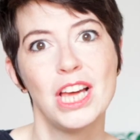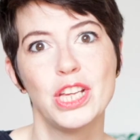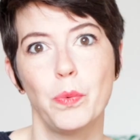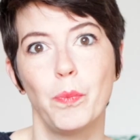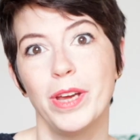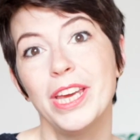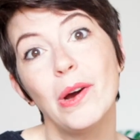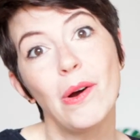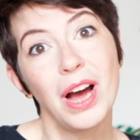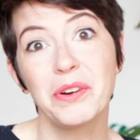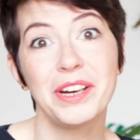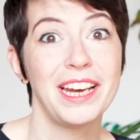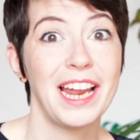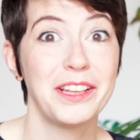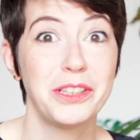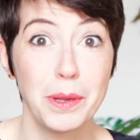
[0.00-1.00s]
So we go out
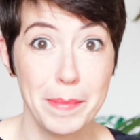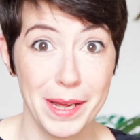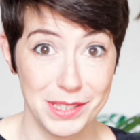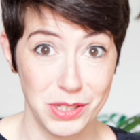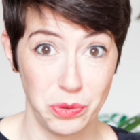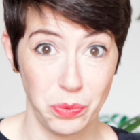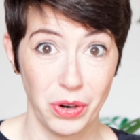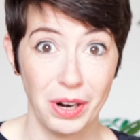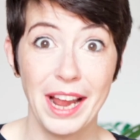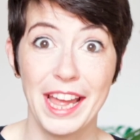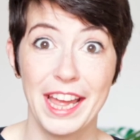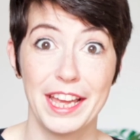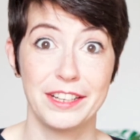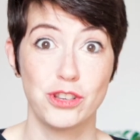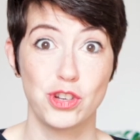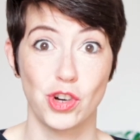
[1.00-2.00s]
and head to the pet store
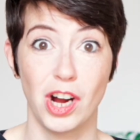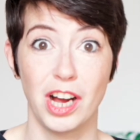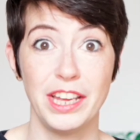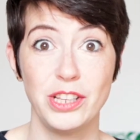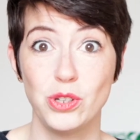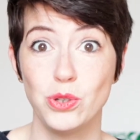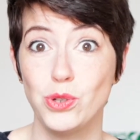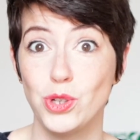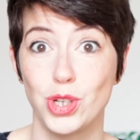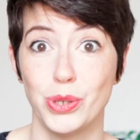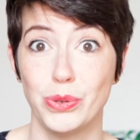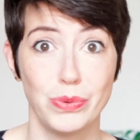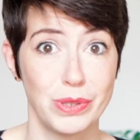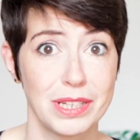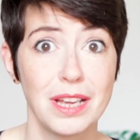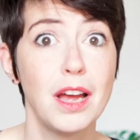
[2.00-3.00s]
and try to
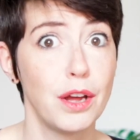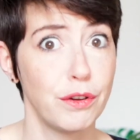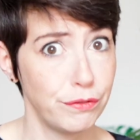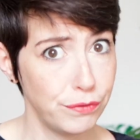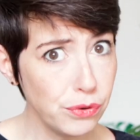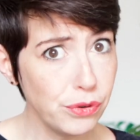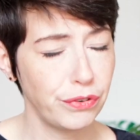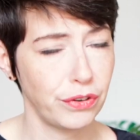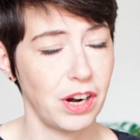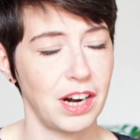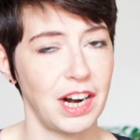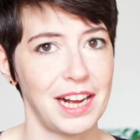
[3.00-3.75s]
choose food for our